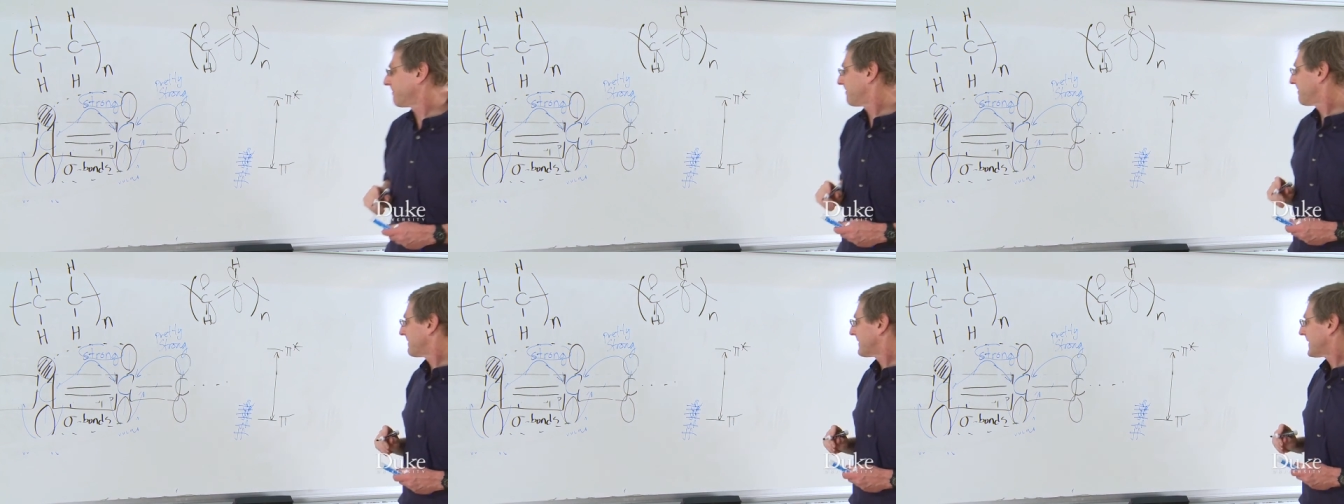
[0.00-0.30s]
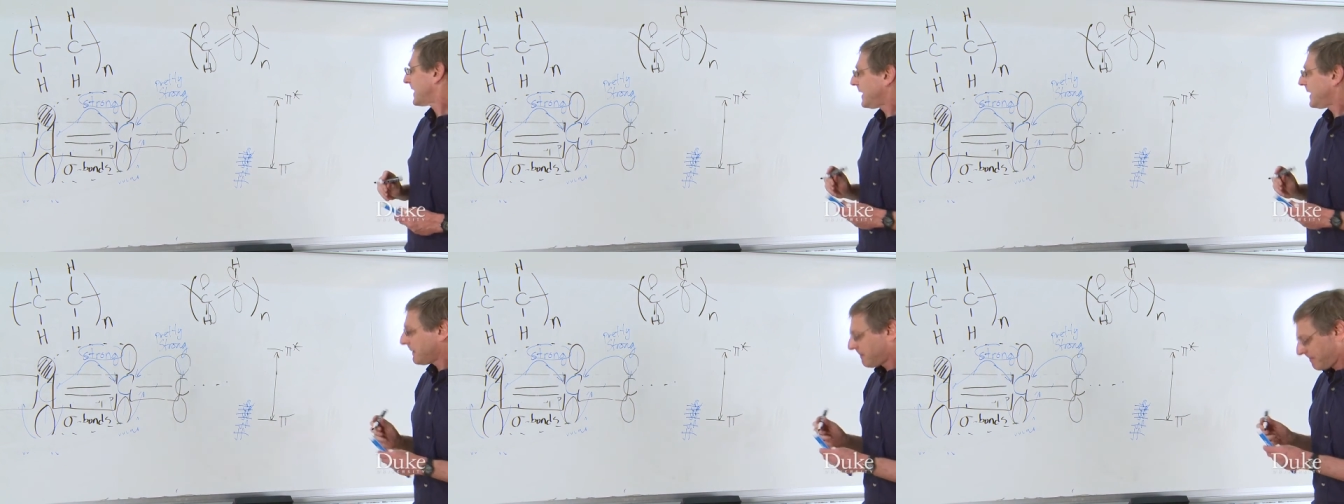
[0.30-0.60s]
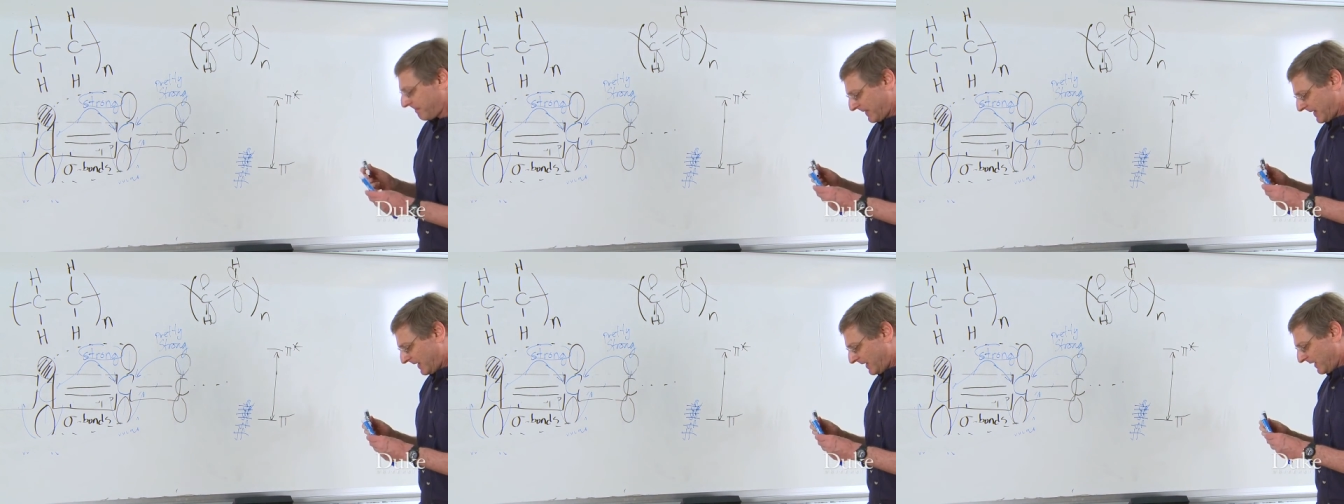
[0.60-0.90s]
Okay?
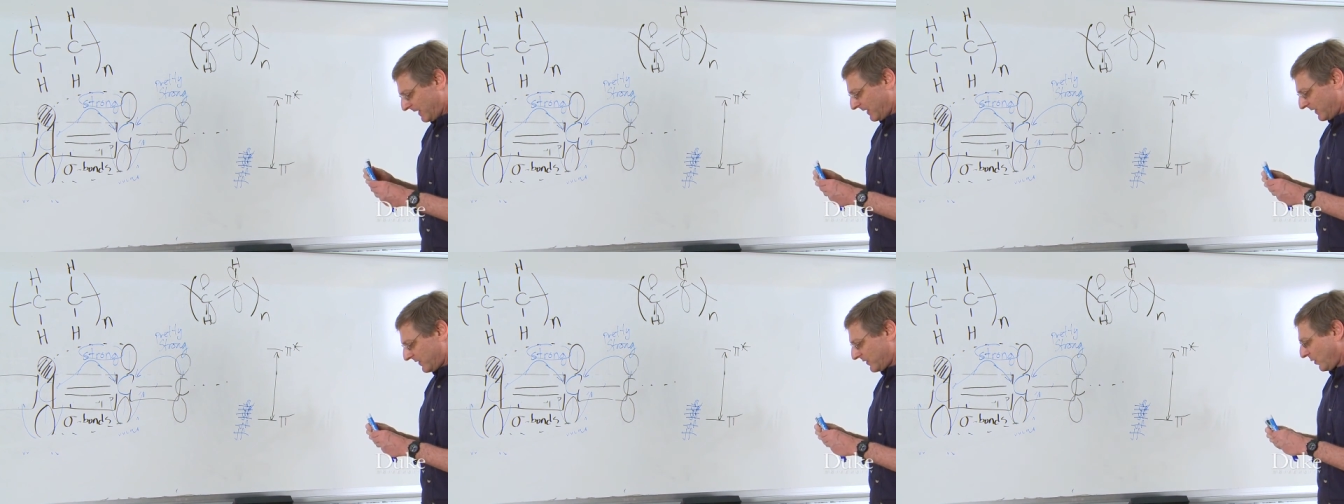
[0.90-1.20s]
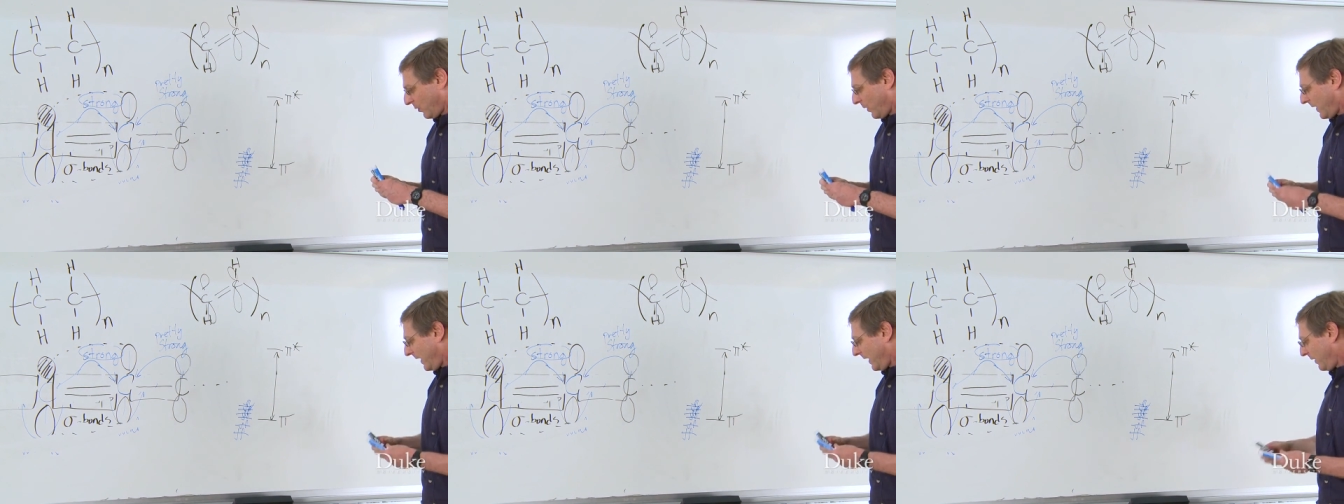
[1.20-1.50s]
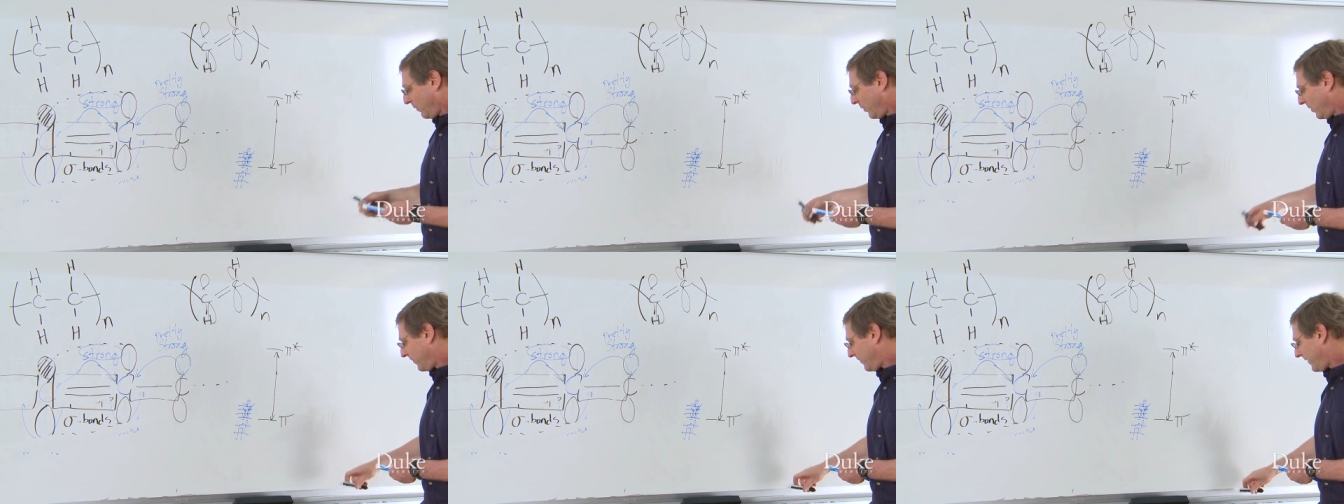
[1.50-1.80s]
So what
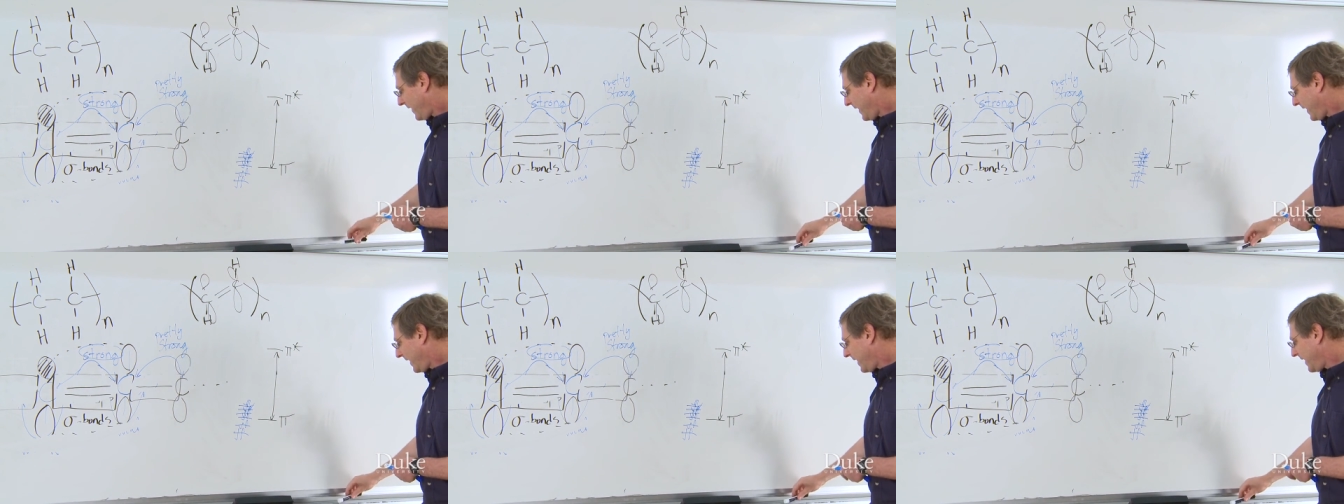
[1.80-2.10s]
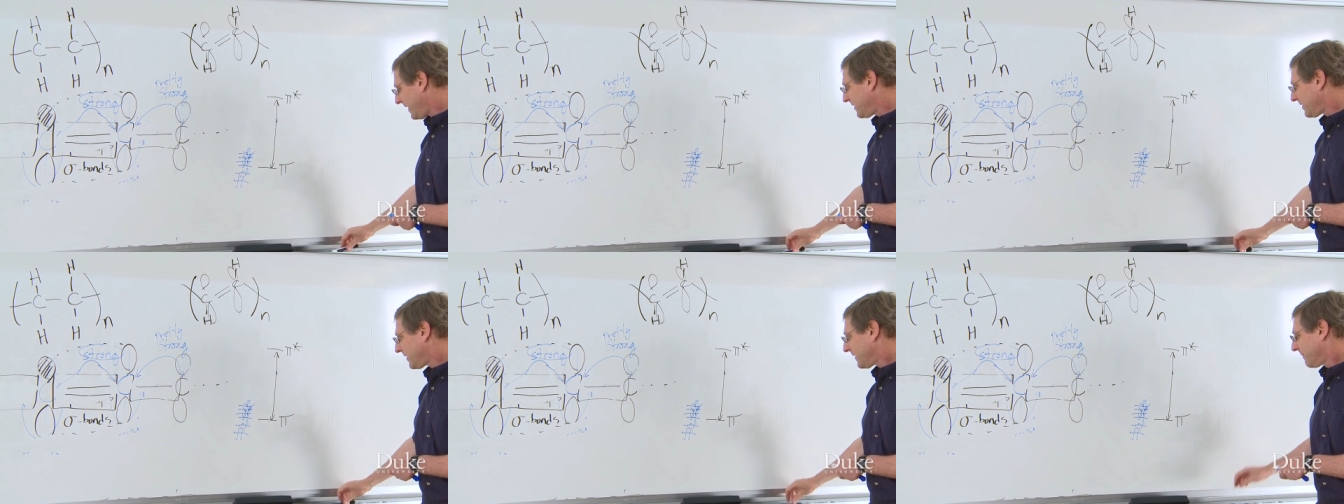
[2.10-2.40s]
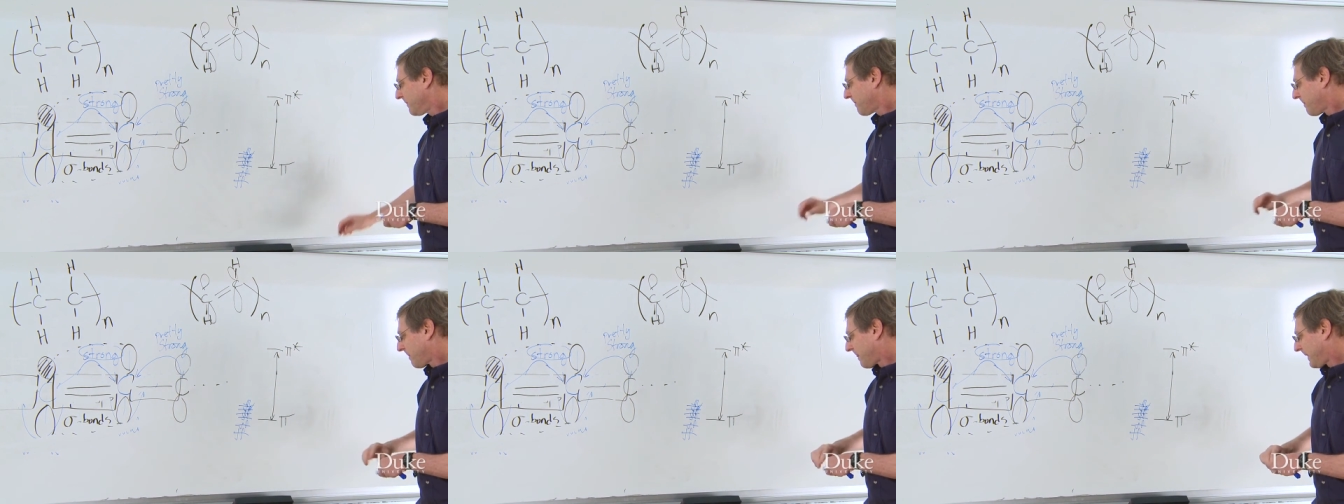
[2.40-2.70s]
I will find
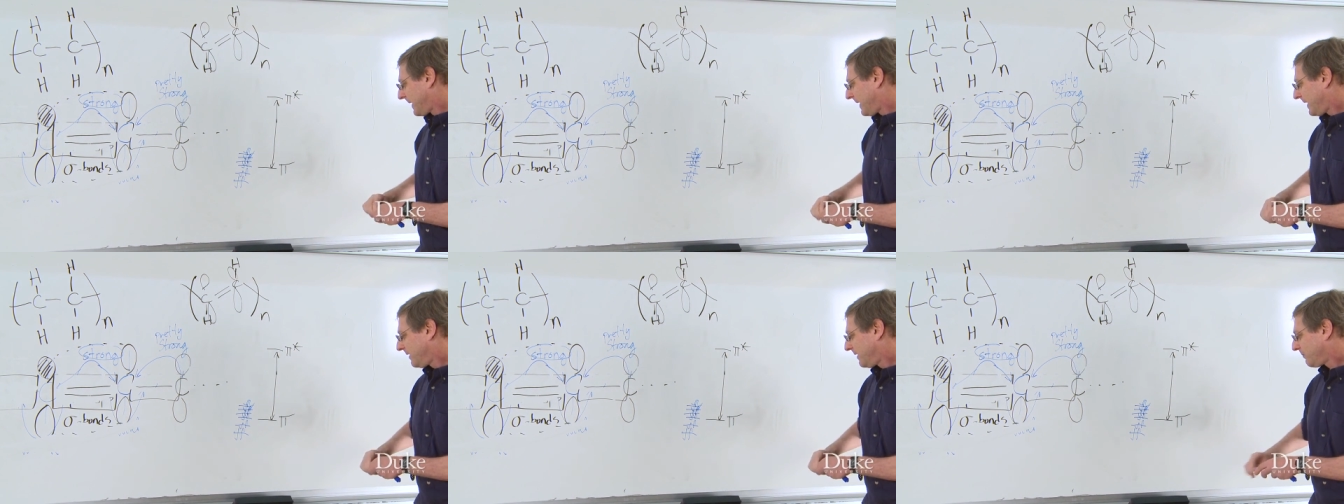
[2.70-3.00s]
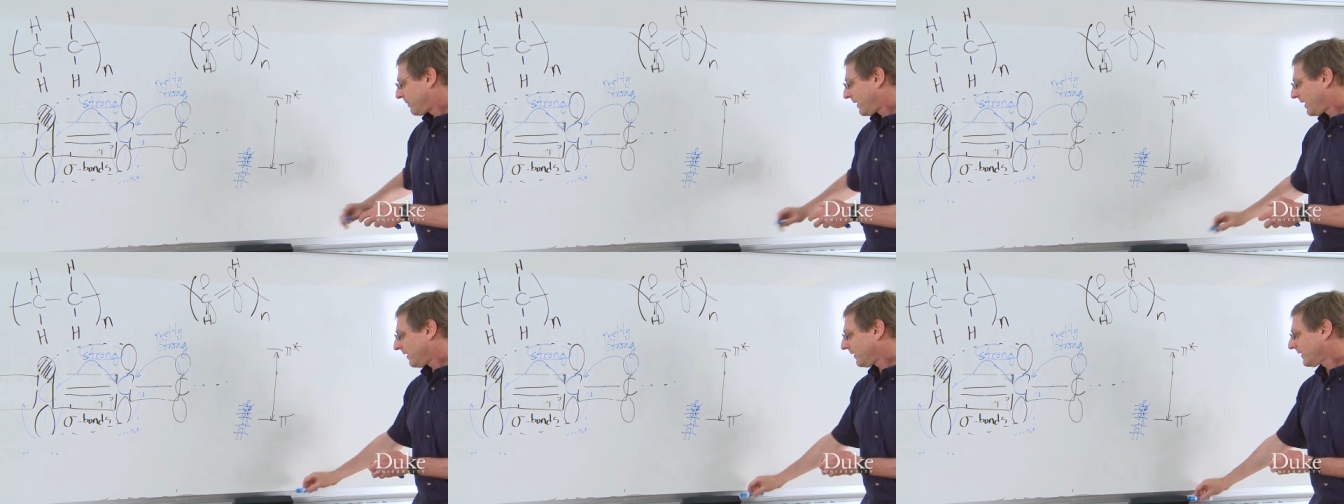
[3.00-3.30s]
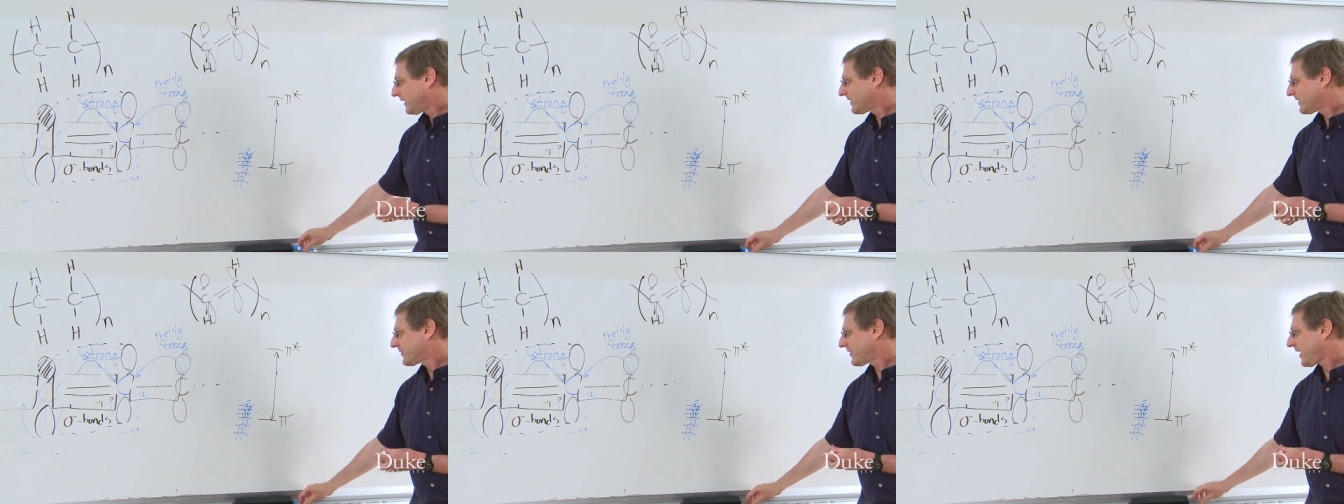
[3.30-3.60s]
in
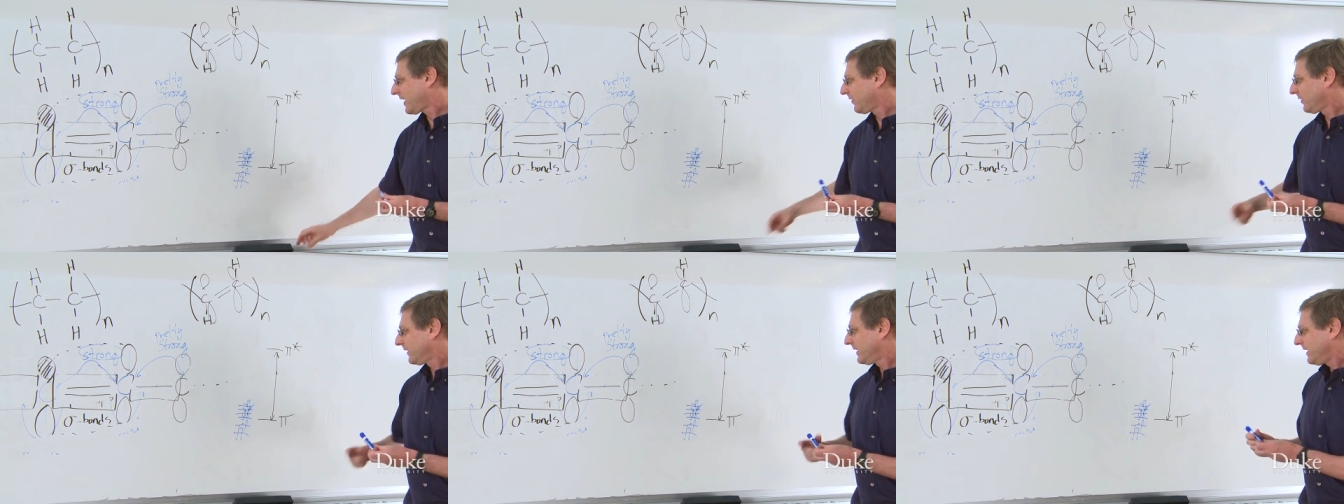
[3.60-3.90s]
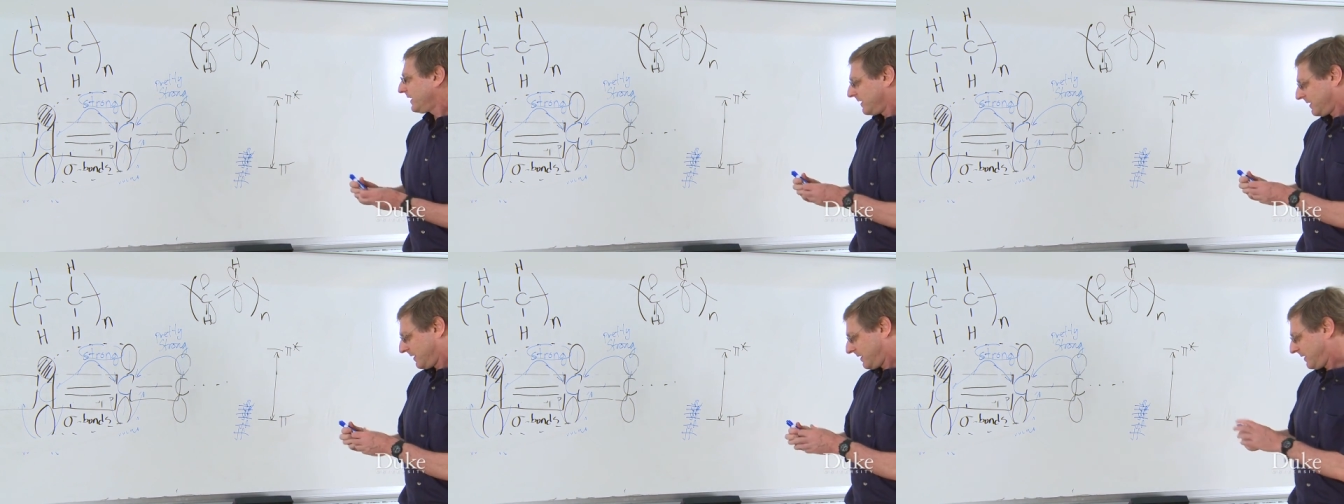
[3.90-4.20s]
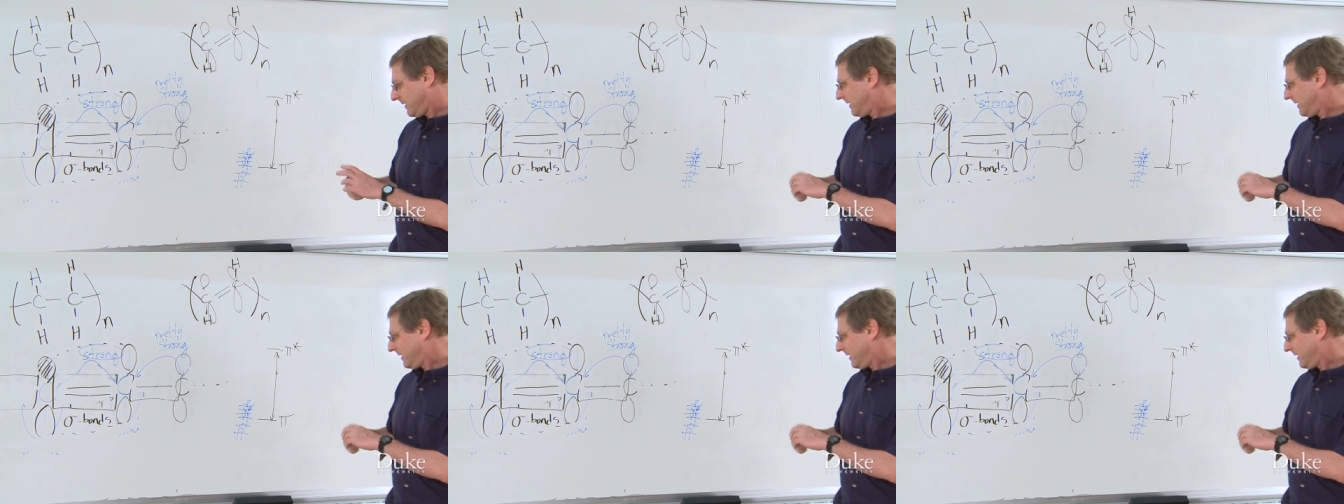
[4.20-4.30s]
polyacetylene